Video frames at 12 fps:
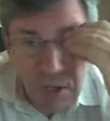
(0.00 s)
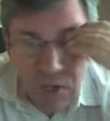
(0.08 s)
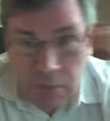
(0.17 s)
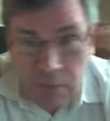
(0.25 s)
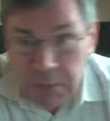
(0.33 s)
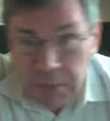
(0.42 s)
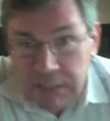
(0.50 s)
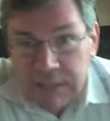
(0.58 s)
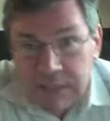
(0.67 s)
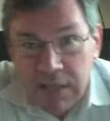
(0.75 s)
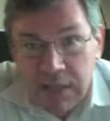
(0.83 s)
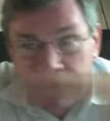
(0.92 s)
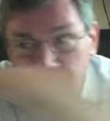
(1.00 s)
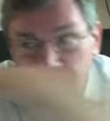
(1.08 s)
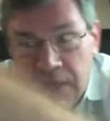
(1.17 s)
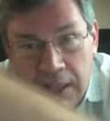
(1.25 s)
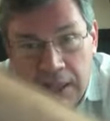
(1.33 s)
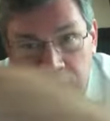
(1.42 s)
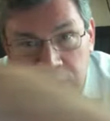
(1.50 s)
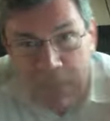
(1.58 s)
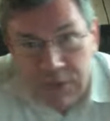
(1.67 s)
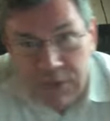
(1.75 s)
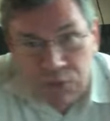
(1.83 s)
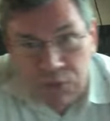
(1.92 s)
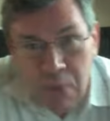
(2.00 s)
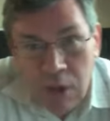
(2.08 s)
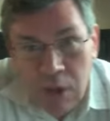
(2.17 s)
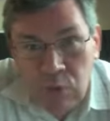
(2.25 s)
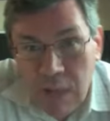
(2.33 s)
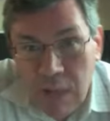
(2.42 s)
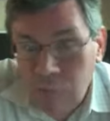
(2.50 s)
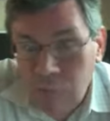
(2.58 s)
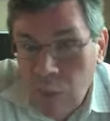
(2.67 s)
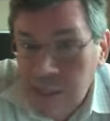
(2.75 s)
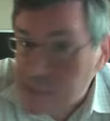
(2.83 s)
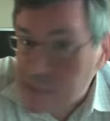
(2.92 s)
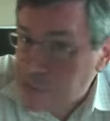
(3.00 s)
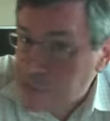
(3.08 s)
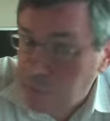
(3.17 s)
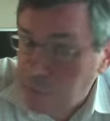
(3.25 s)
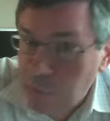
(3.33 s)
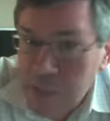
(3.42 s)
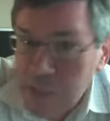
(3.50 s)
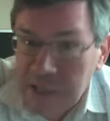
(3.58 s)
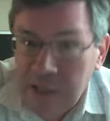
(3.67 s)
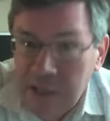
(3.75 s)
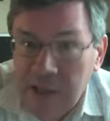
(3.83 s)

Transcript: completely self-contained. Each SPOC will have 1 lesson per week,